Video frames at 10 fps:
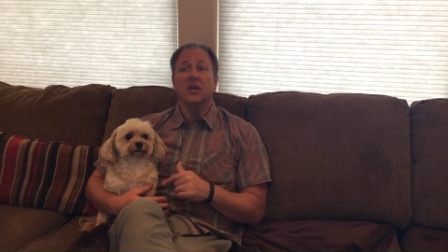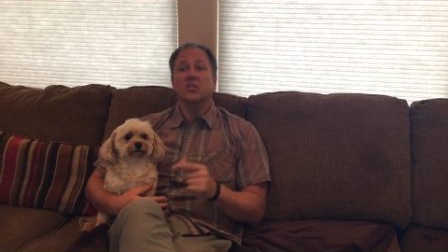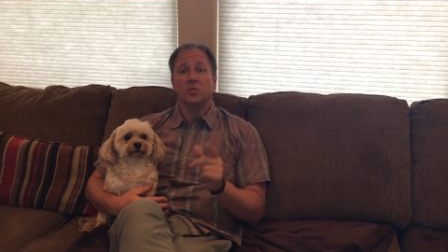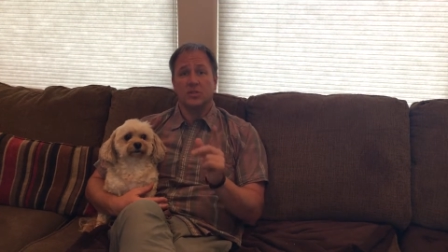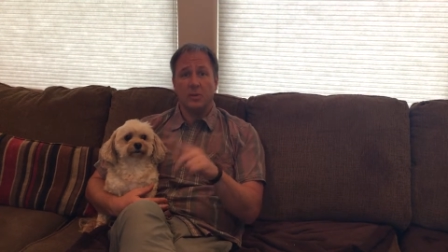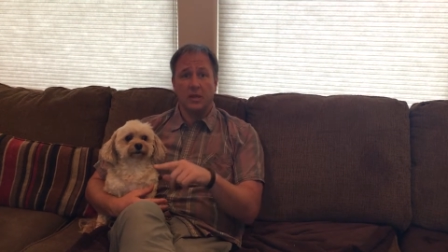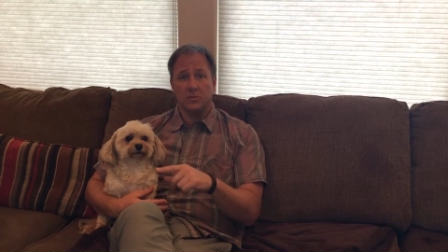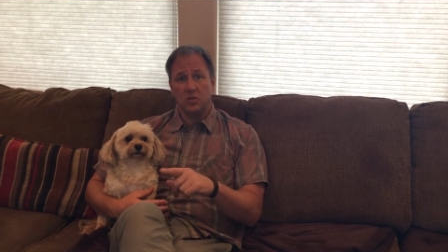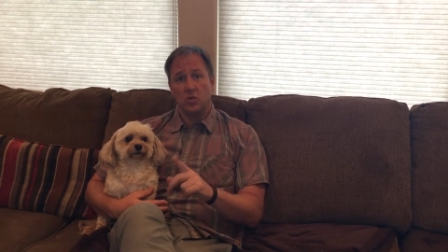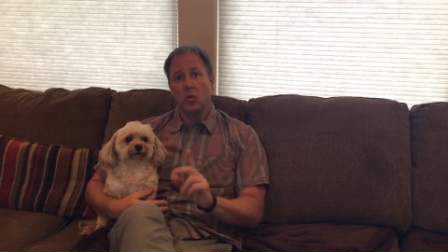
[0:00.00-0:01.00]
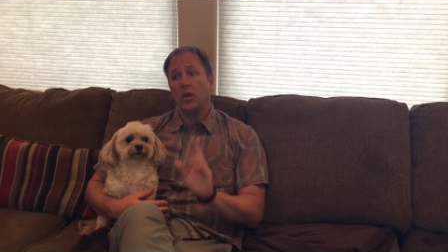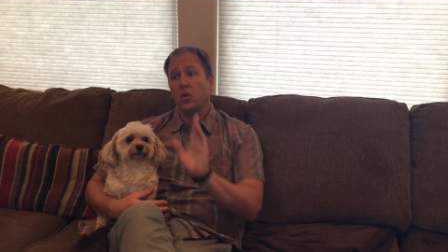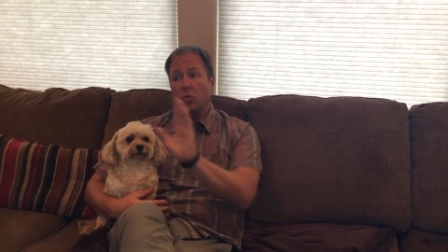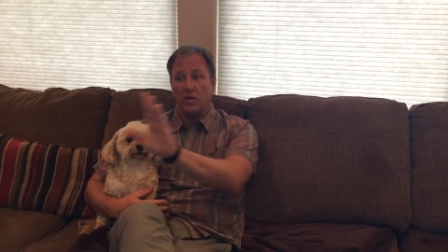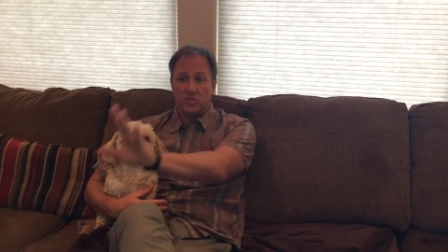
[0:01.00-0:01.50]
So when somebody comes to the door,
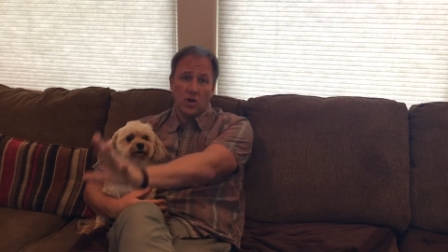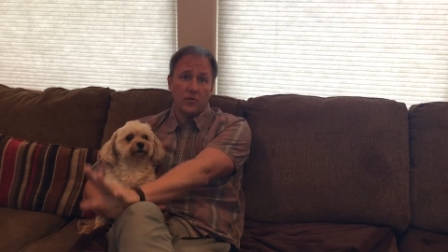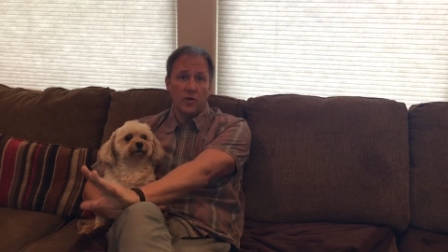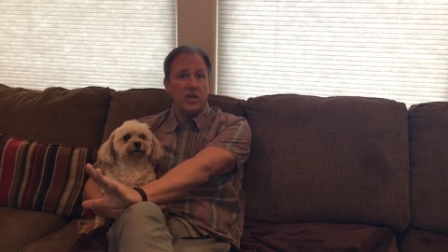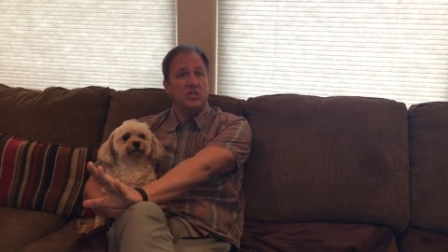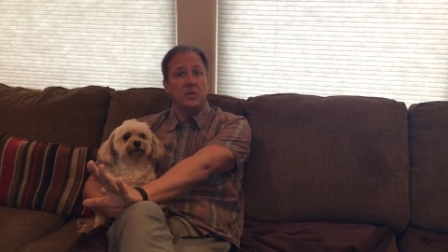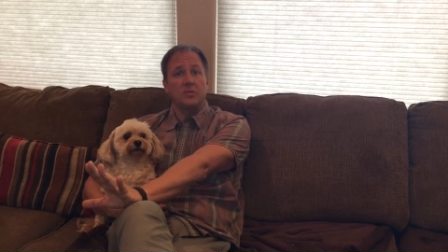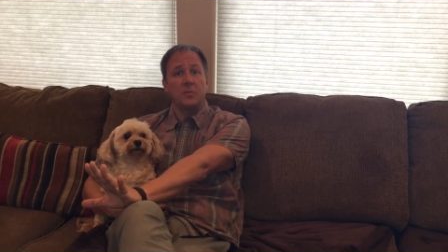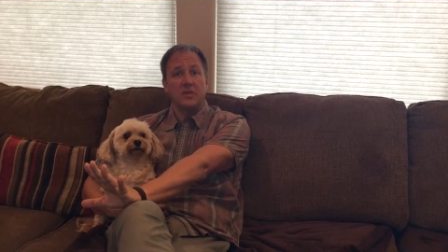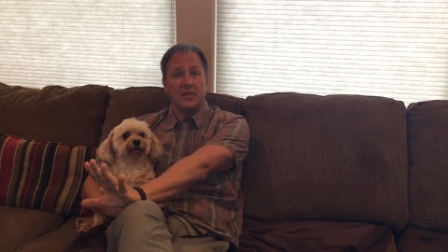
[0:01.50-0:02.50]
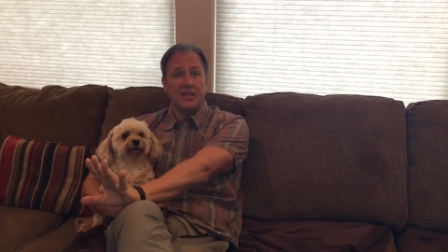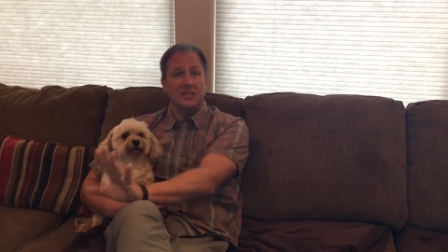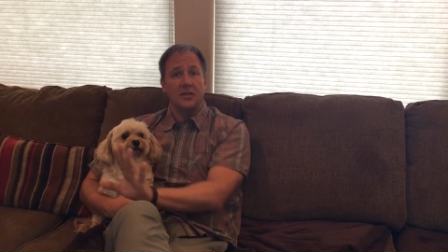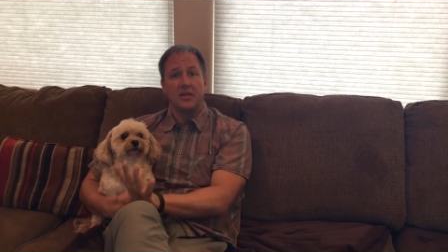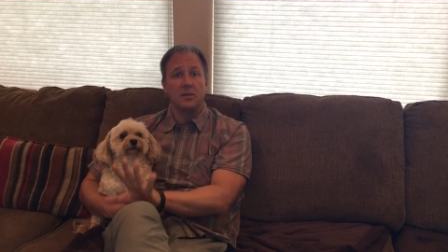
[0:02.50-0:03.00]
he runs over, he jumps up on the
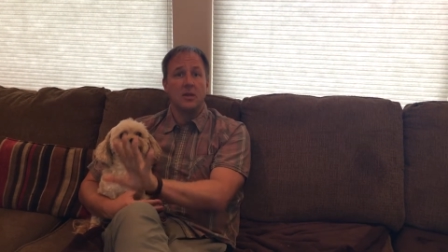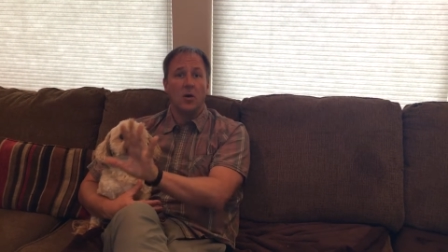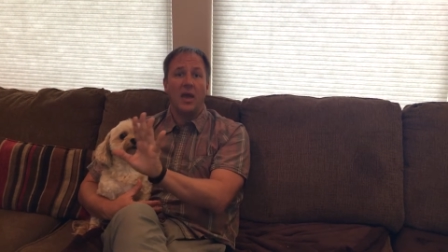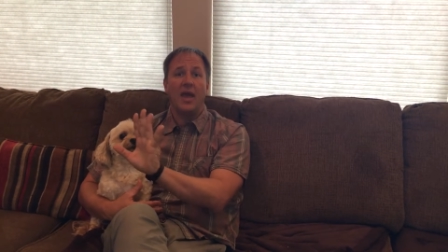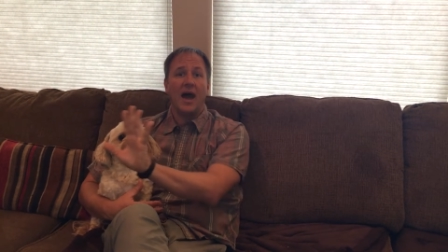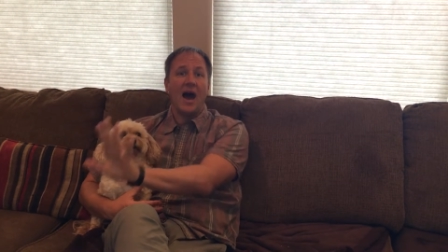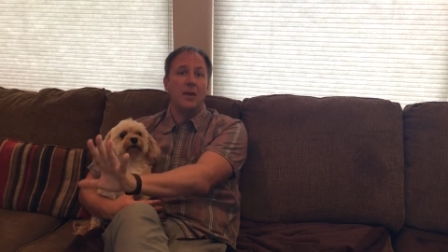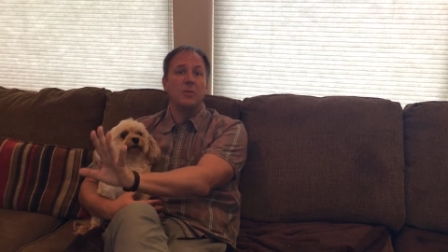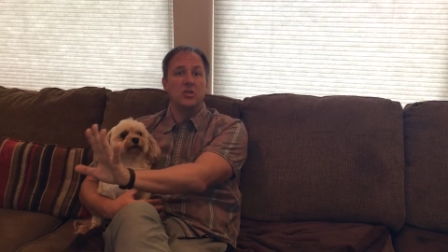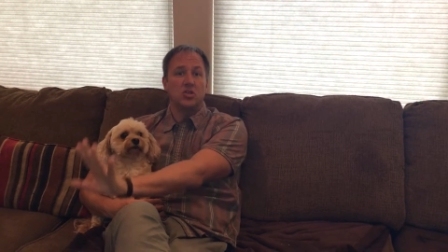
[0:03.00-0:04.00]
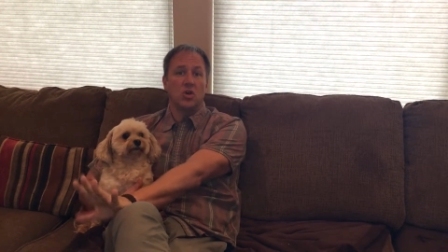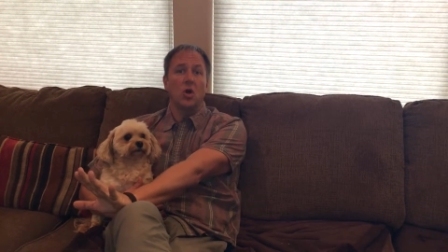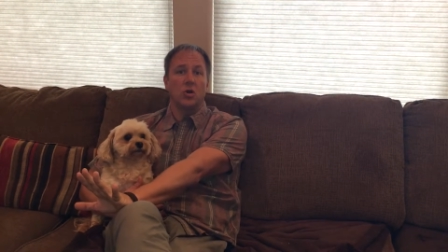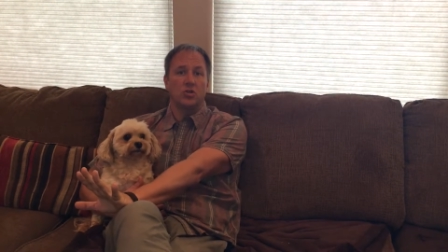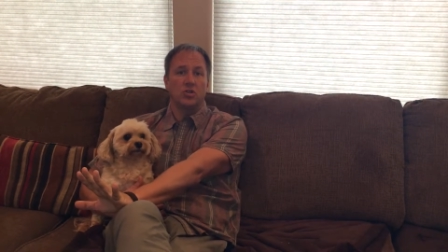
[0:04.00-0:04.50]
guest to let them know, hey, I'm in
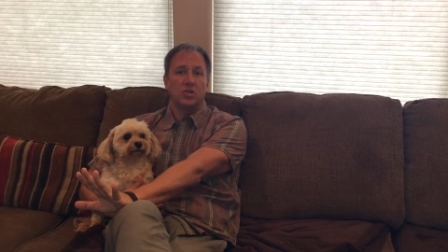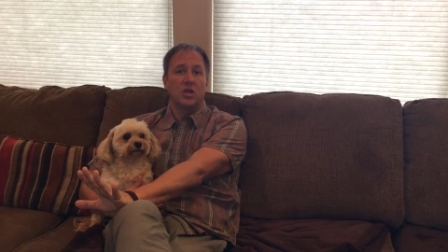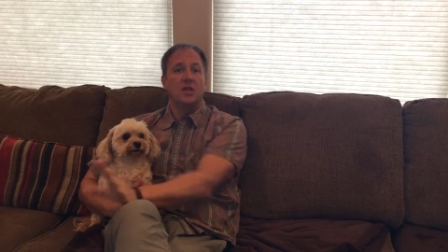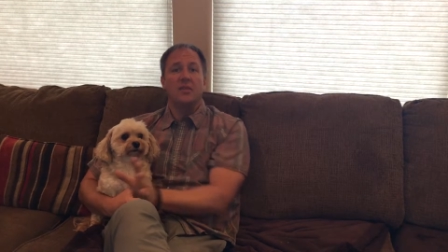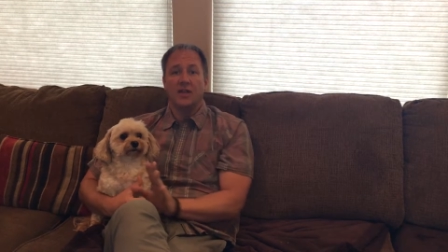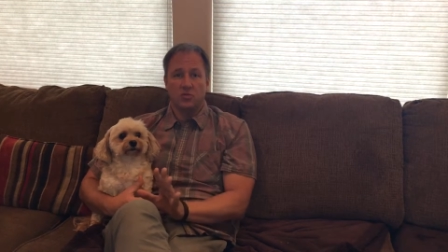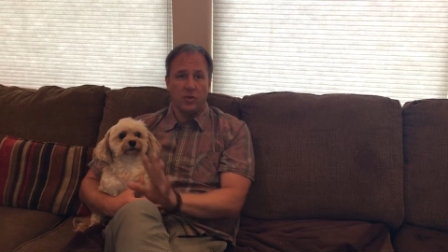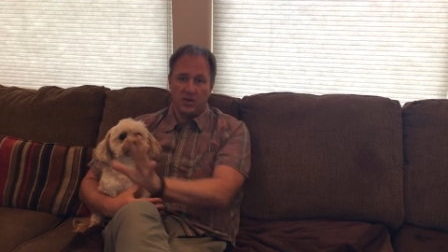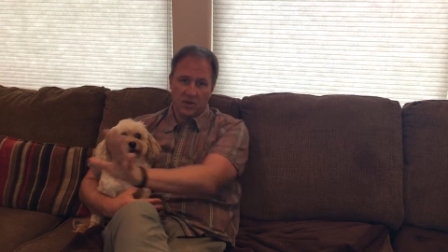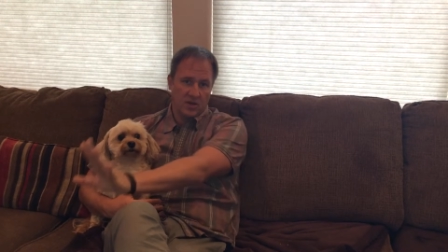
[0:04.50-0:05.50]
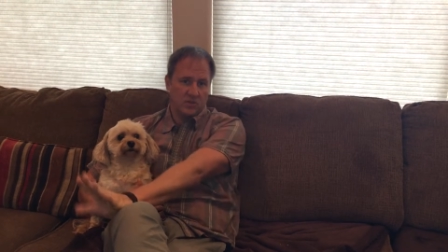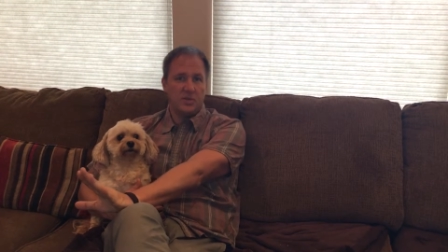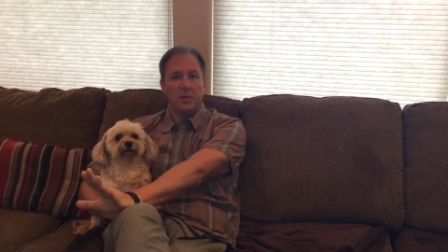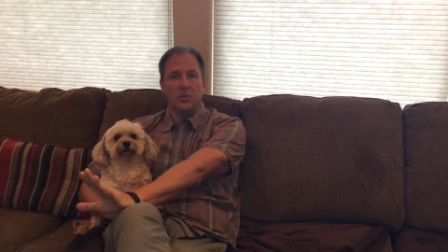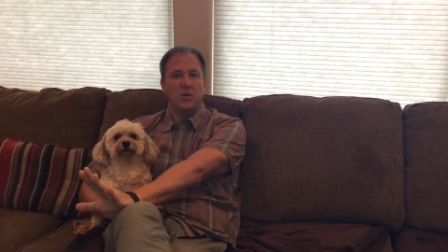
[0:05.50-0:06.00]
charge. That's what uh,
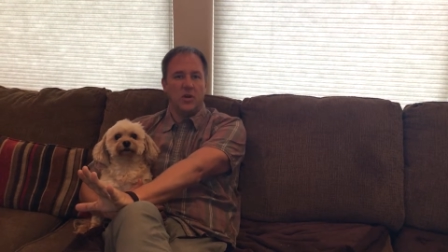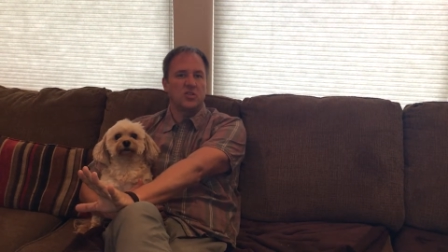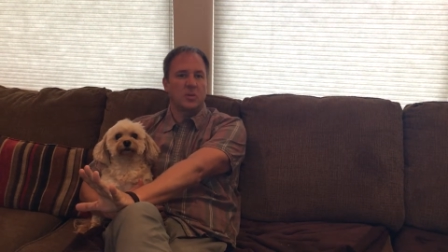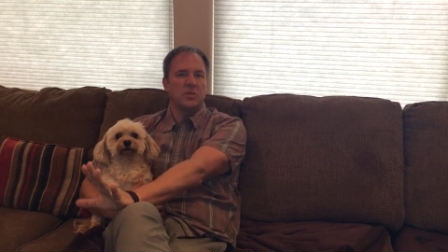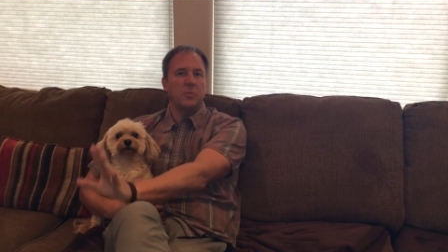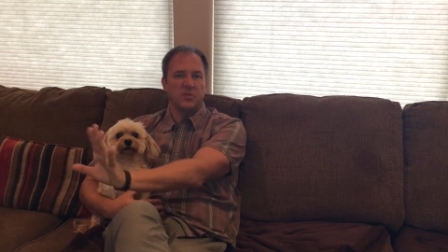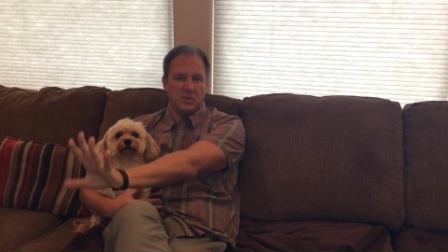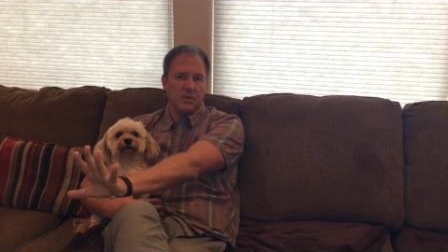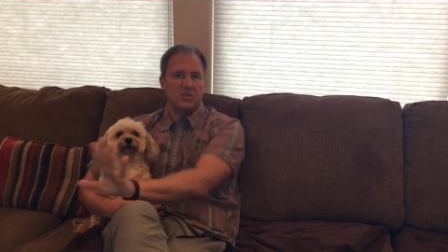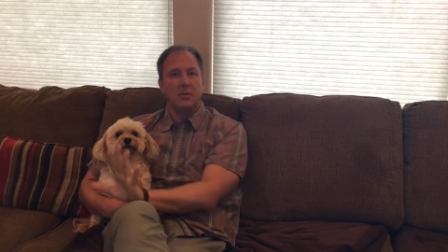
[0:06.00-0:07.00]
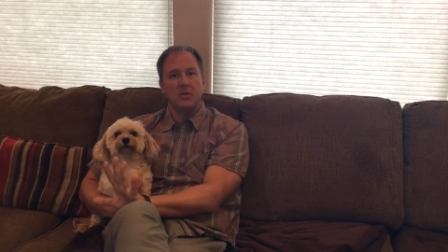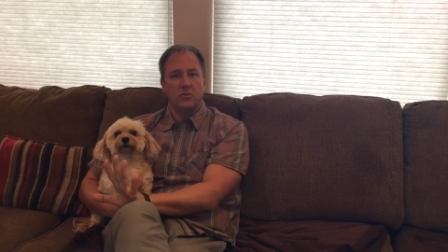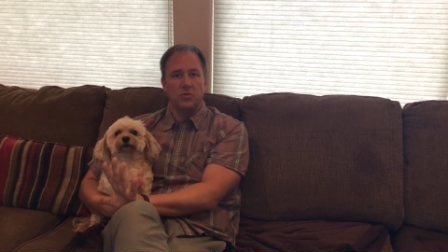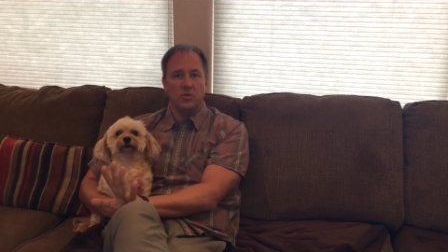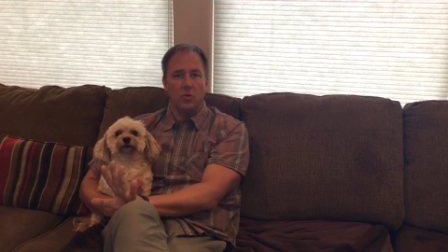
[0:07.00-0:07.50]
typically when a dog jumps up and somebody's coming
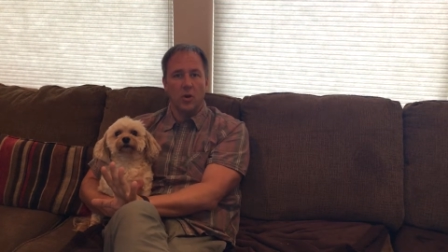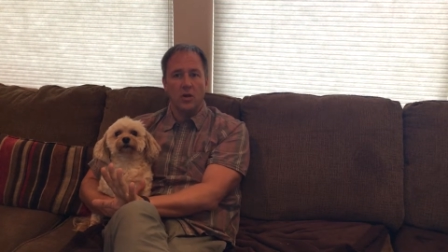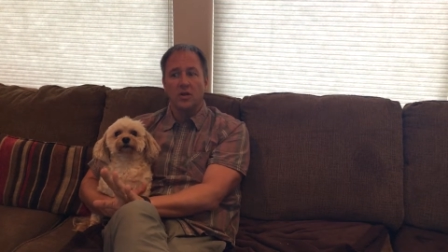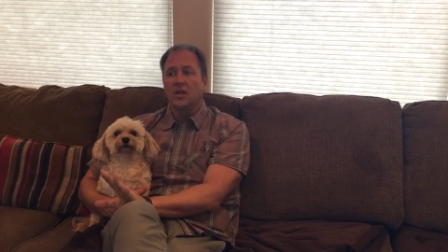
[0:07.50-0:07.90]
through the door.